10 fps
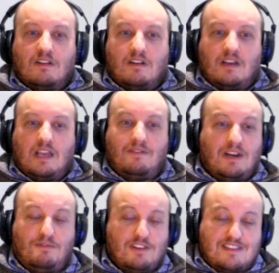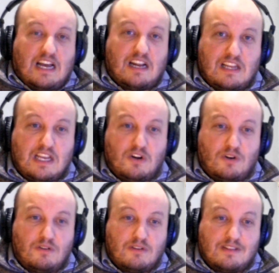even if it's not
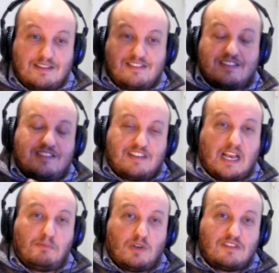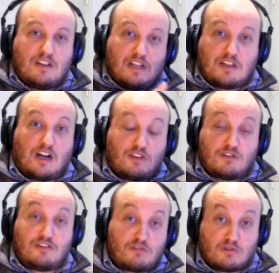illegal, this is the same reason that Dr.
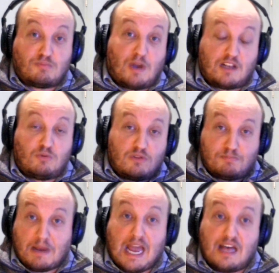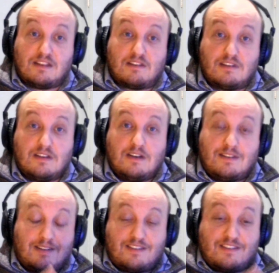Disrespect was banned.
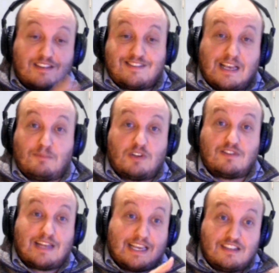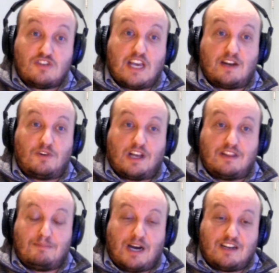This is the same reason that his channel got
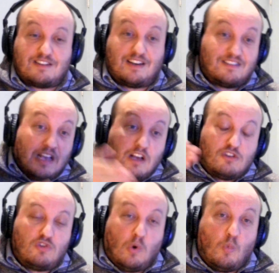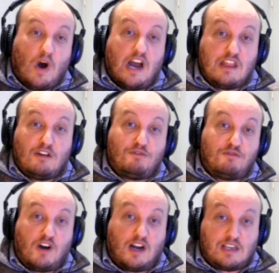demonetized. So why the
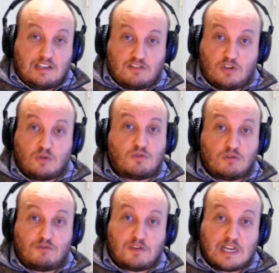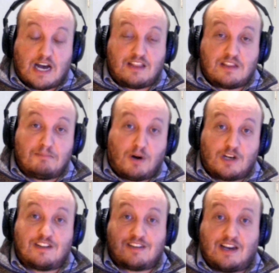fuck is YouTube not
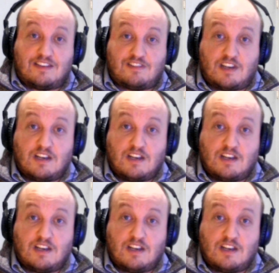demonetizing